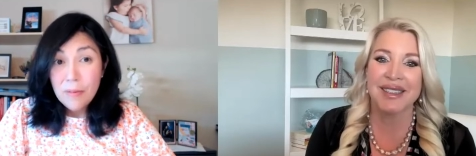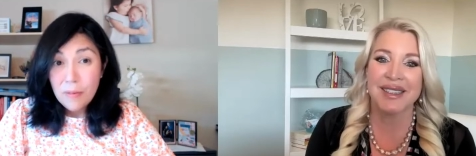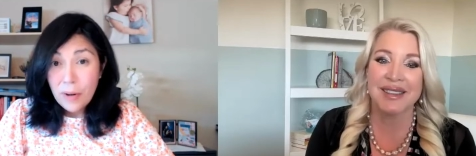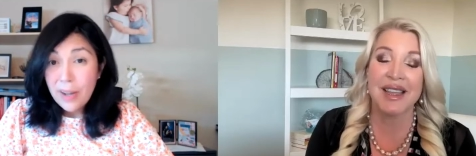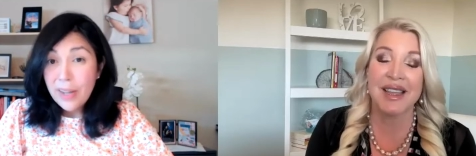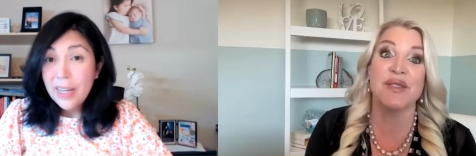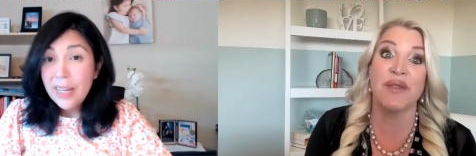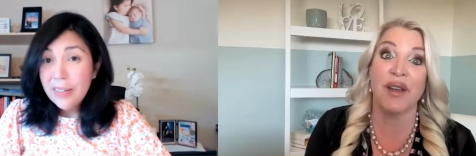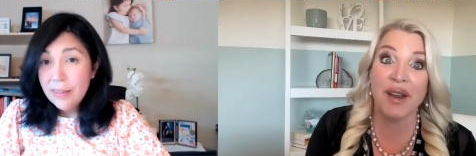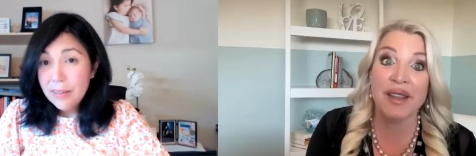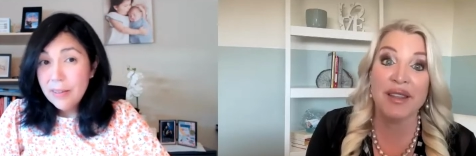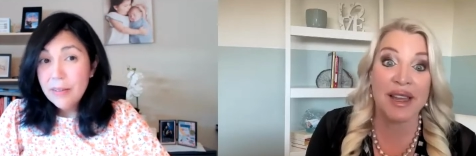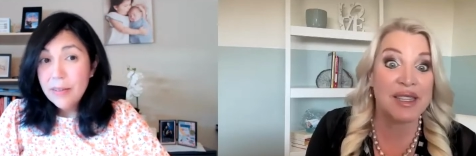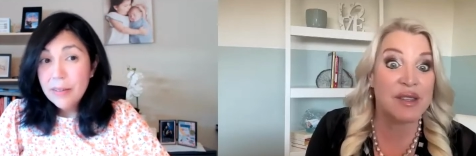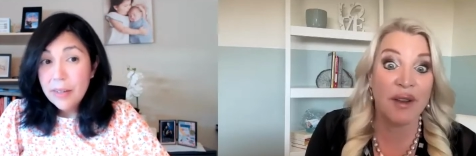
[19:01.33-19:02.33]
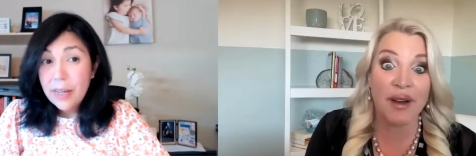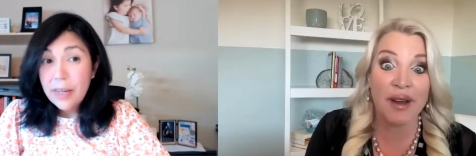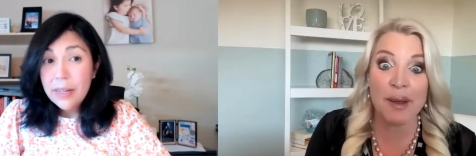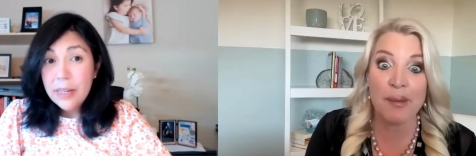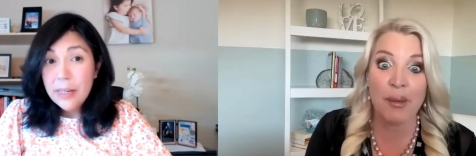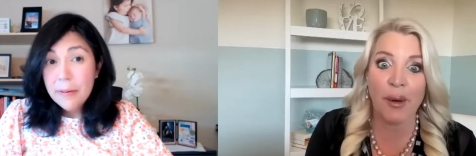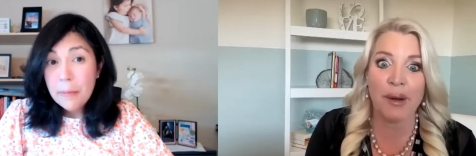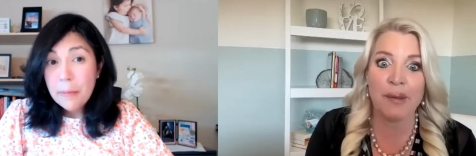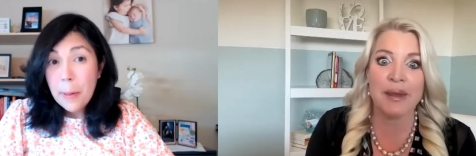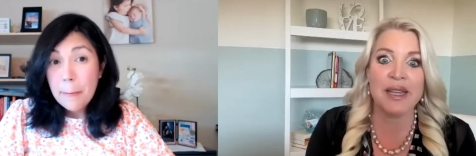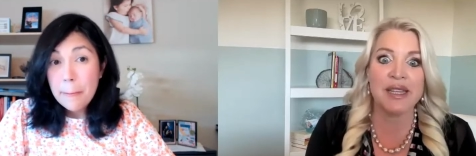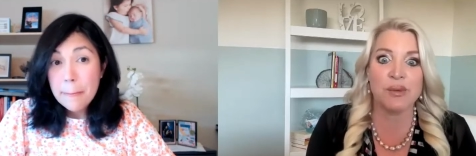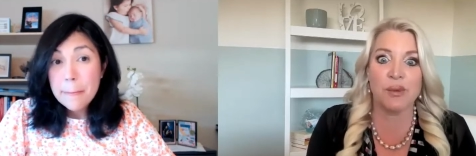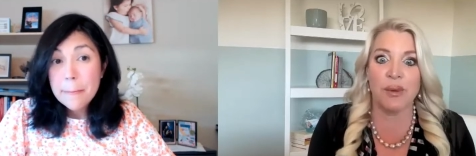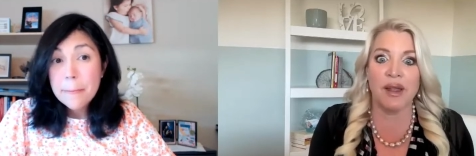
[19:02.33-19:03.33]
Speaker 1: Right? That's very, that's very important
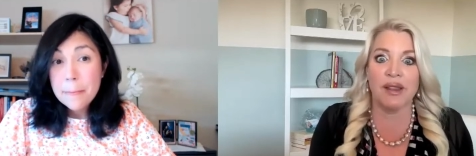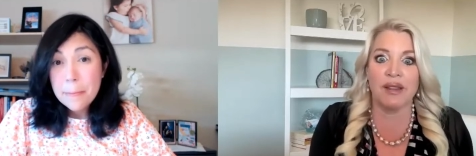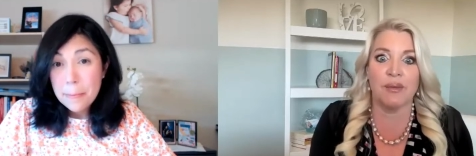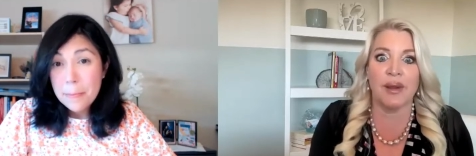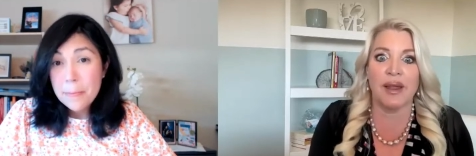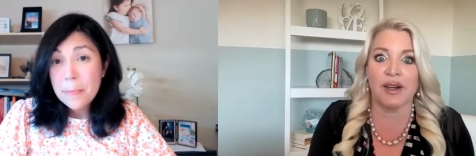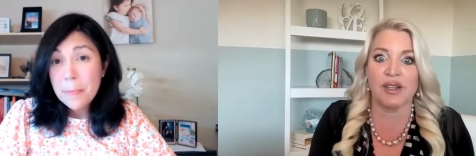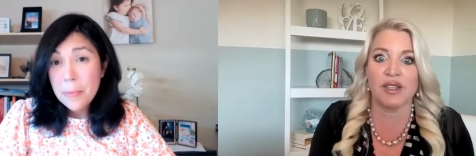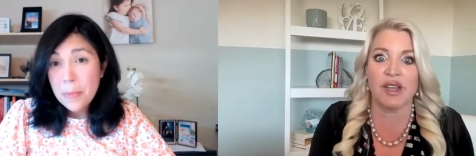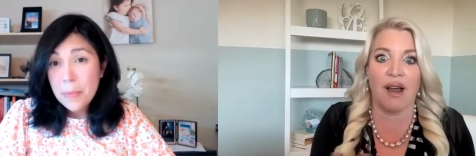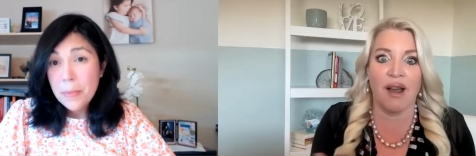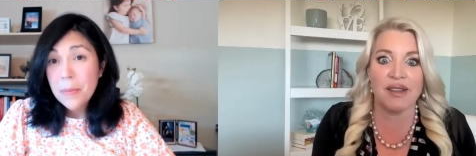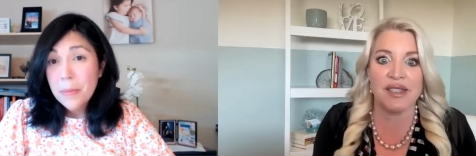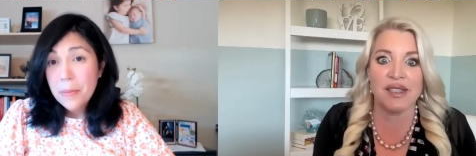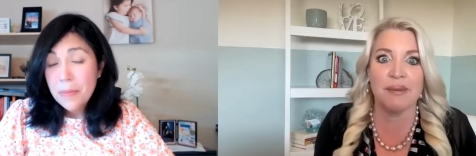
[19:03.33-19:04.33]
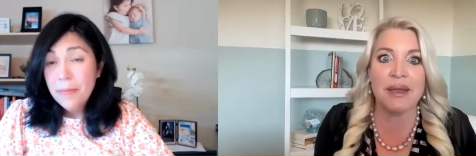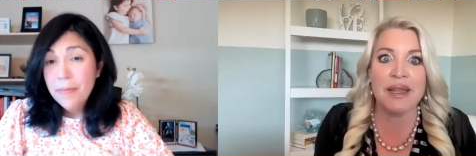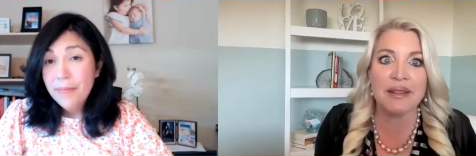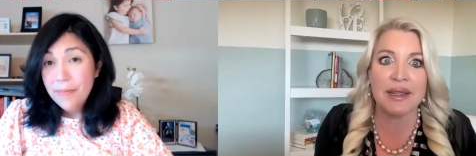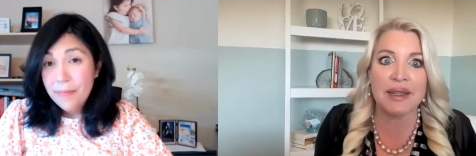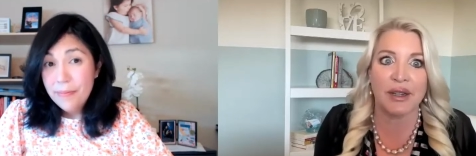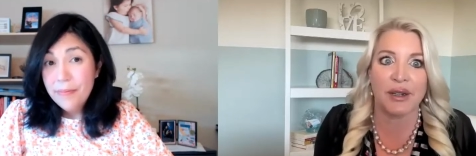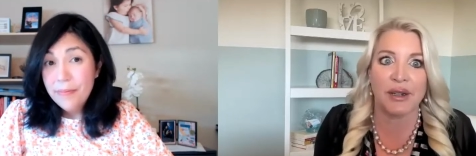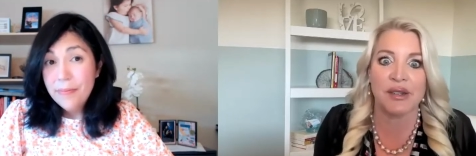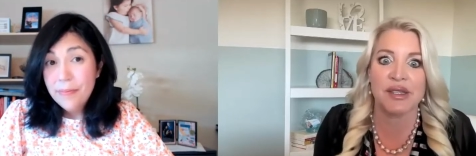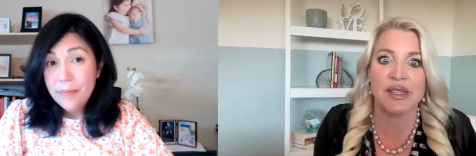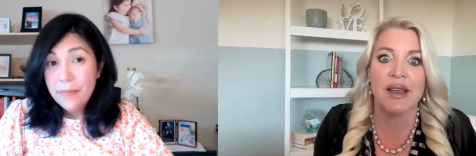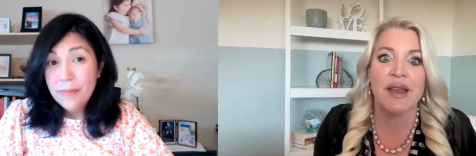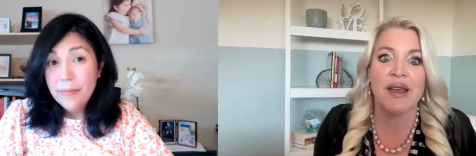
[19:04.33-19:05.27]
because we we are taught to be leaders,